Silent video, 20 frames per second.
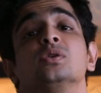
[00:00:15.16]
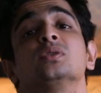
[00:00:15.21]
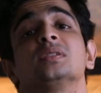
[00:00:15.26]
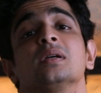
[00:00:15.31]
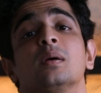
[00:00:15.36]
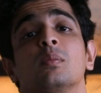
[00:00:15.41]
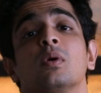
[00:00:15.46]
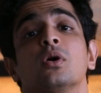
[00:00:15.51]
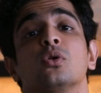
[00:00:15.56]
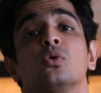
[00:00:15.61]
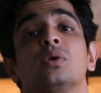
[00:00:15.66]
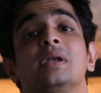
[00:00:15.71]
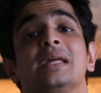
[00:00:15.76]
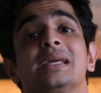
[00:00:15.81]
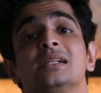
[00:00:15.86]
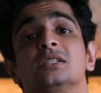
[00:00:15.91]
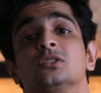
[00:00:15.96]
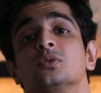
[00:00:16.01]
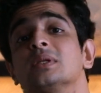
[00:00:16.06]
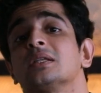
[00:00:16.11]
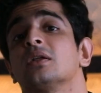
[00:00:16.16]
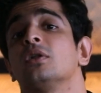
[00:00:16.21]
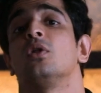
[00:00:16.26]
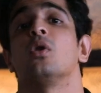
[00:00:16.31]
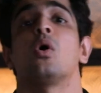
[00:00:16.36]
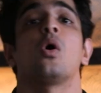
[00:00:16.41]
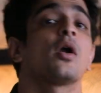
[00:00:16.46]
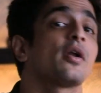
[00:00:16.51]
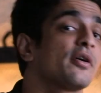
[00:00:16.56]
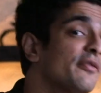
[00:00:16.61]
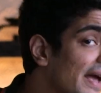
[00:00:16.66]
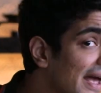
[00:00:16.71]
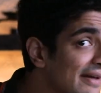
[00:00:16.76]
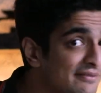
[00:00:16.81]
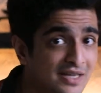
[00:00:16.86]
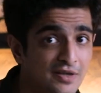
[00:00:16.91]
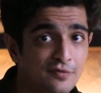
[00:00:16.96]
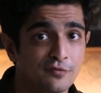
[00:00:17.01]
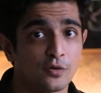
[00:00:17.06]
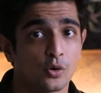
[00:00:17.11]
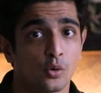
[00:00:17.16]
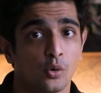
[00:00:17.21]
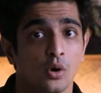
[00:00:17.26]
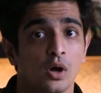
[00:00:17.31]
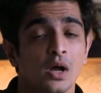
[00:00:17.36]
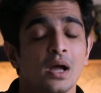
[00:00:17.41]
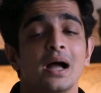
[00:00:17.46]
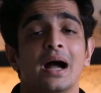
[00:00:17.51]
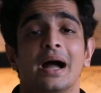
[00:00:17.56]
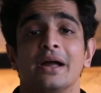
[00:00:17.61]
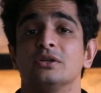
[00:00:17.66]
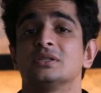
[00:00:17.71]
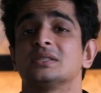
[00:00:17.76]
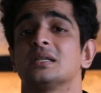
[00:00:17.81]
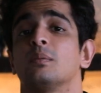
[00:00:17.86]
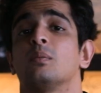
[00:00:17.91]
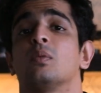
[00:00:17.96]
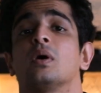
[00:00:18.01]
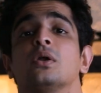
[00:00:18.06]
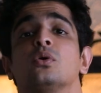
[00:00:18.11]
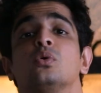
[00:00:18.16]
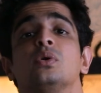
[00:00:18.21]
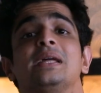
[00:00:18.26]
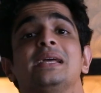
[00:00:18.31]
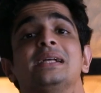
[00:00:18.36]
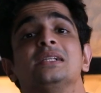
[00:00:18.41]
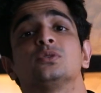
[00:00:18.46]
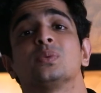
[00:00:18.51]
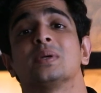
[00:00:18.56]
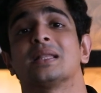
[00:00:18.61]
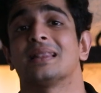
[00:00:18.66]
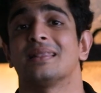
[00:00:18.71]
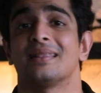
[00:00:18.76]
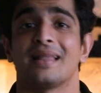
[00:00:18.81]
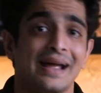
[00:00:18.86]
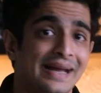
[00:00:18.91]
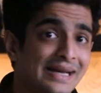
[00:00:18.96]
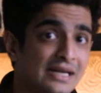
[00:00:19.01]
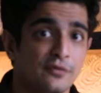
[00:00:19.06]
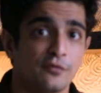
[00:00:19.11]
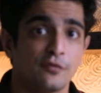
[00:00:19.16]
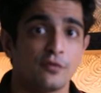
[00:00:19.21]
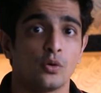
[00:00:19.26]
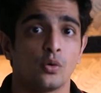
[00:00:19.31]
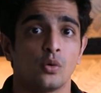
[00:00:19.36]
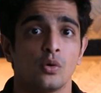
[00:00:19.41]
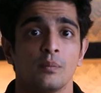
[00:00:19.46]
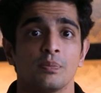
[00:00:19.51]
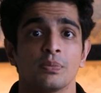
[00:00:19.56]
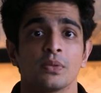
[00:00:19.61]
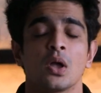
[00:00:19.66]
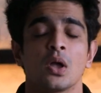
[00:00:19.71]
you someone who deals with a lot of heavy flow? Are you someone who deals with light flow?